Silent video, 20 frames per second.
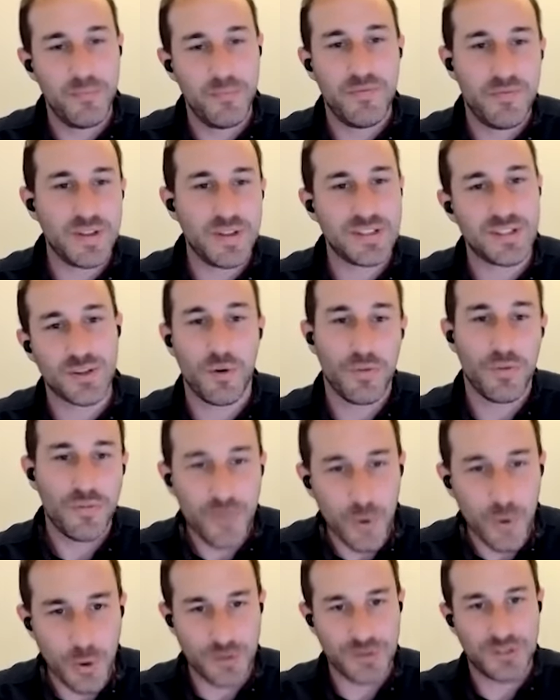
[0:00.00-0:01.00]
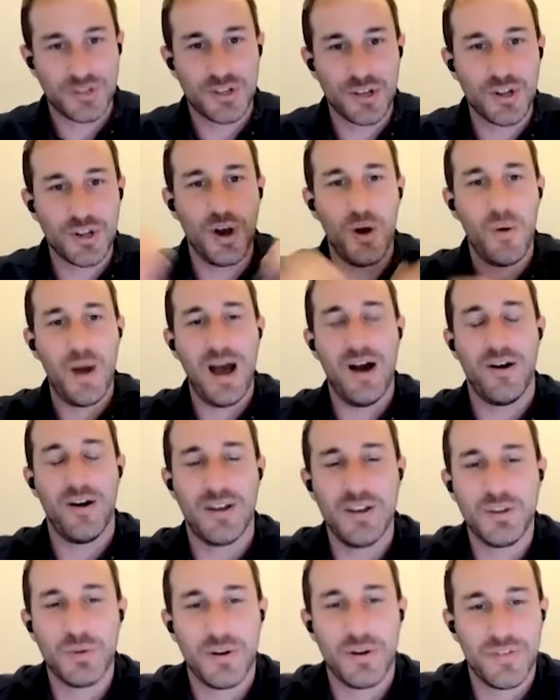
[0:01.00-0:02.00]
physical force to go out
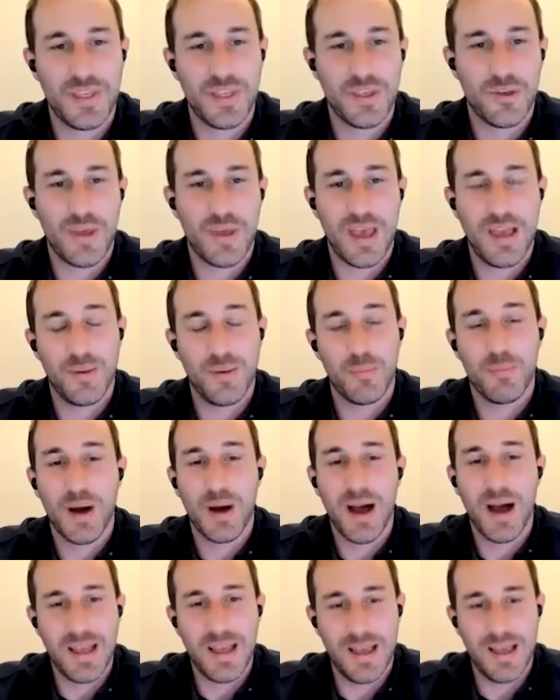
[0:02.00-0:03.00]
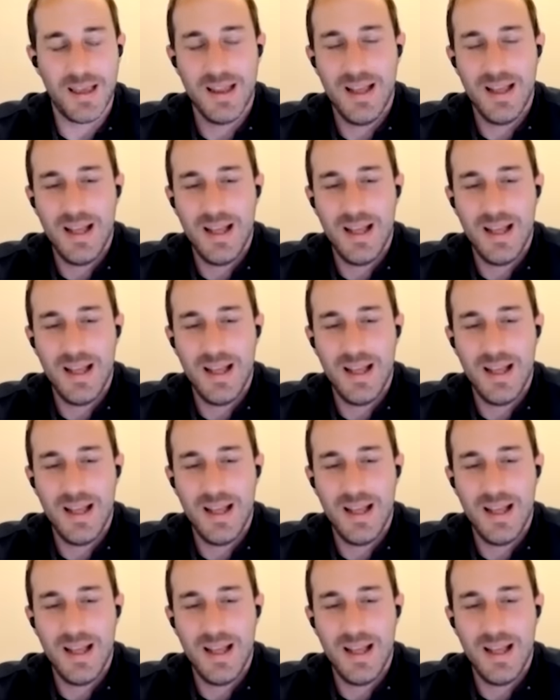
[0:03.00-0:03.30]
and do everything you can to buy it.